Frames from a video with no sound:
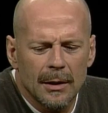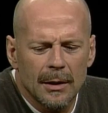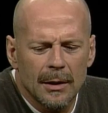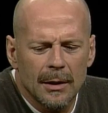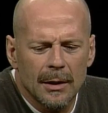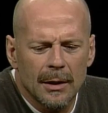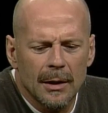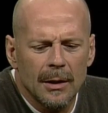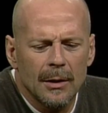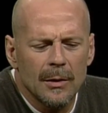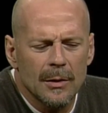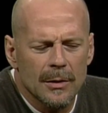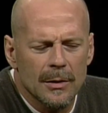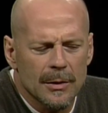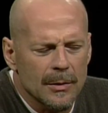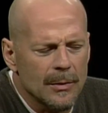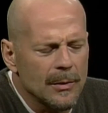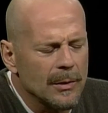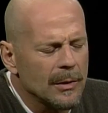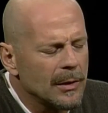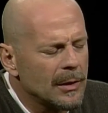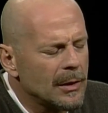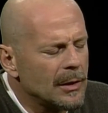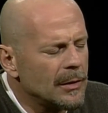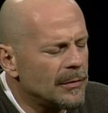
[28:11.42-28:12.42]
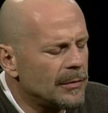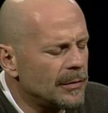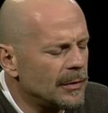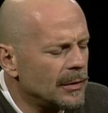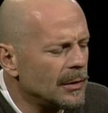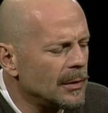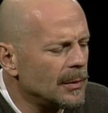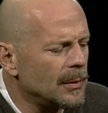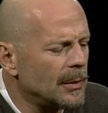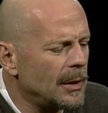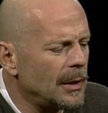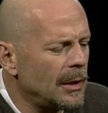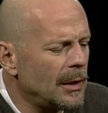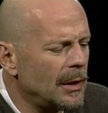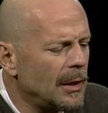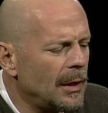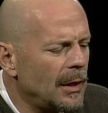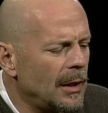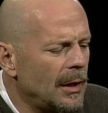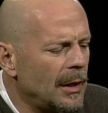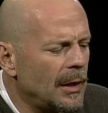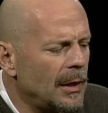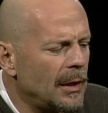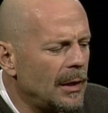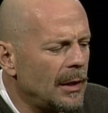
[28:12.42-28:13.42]
I thought it was a really good film,
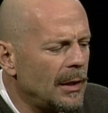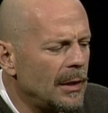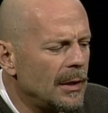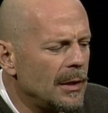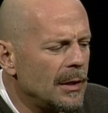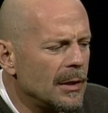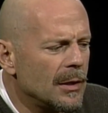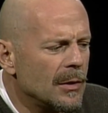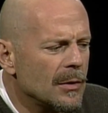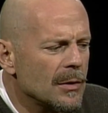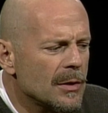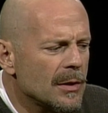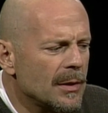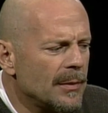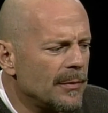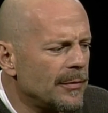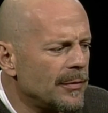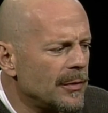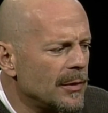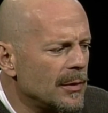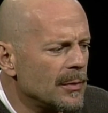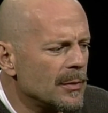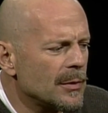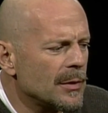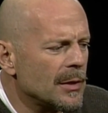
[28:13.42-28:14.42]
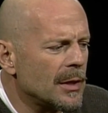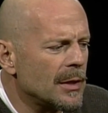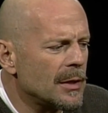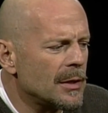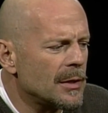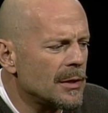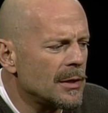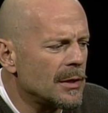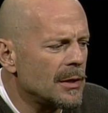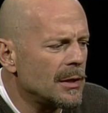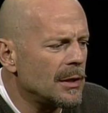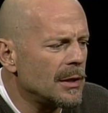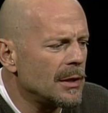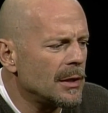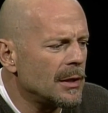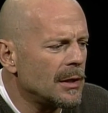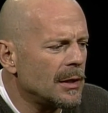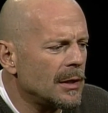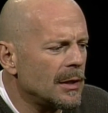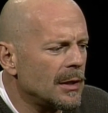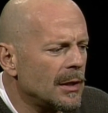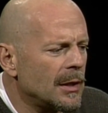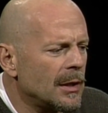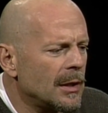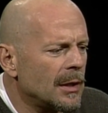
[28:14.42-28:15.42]
and you know, some films I see
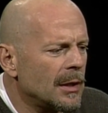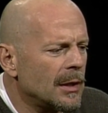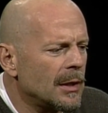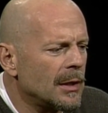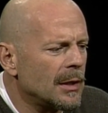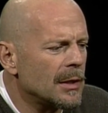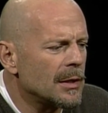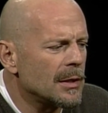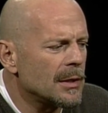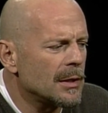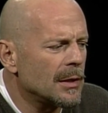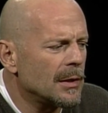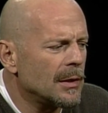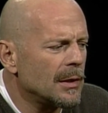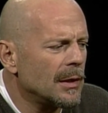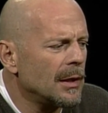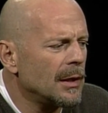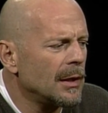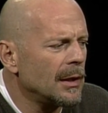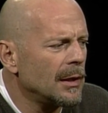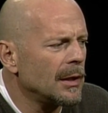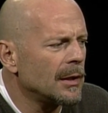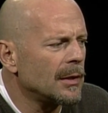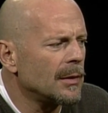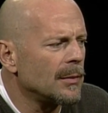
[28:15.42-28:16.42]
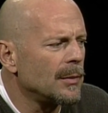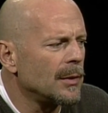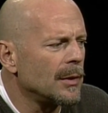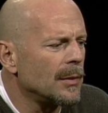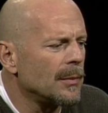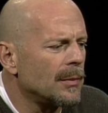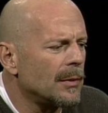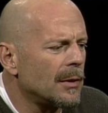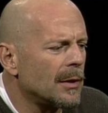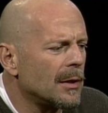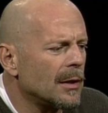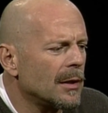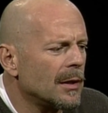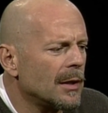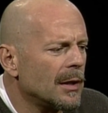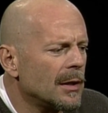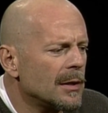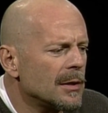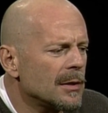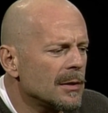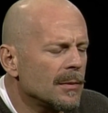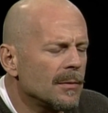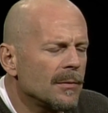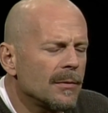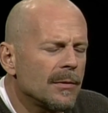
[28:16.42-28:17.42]
and, and, and I say, oh, I'd like to be a part of that,
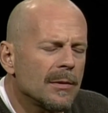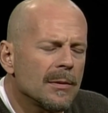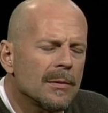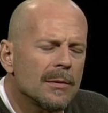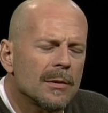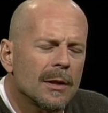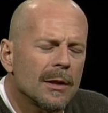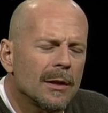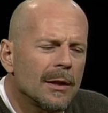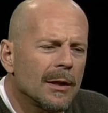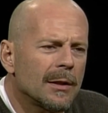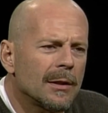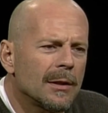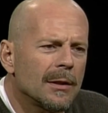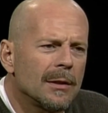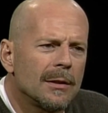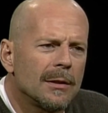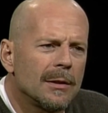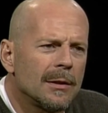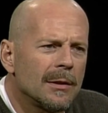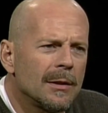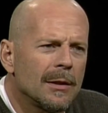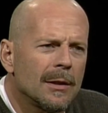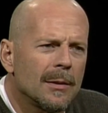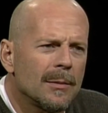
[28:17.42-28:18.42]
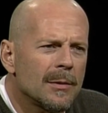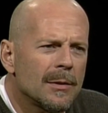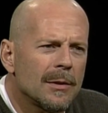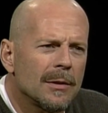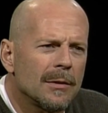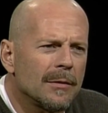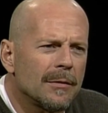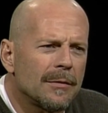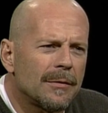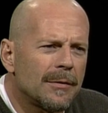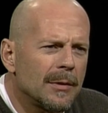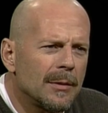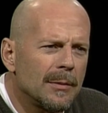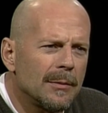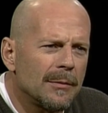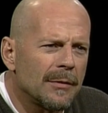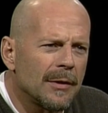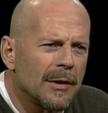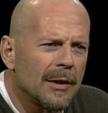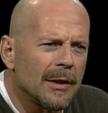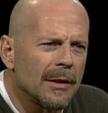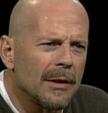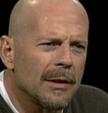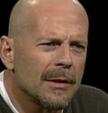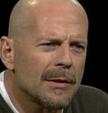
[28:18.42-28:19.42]
and some films I like to, I'm still a film
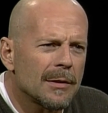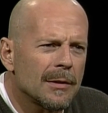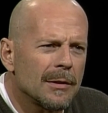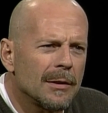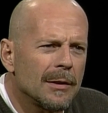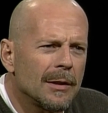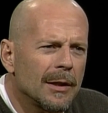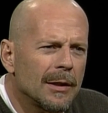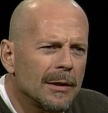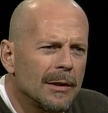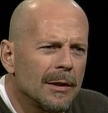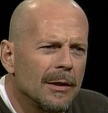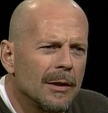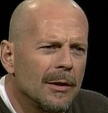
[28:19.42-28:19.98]
fan, I still like yeah. to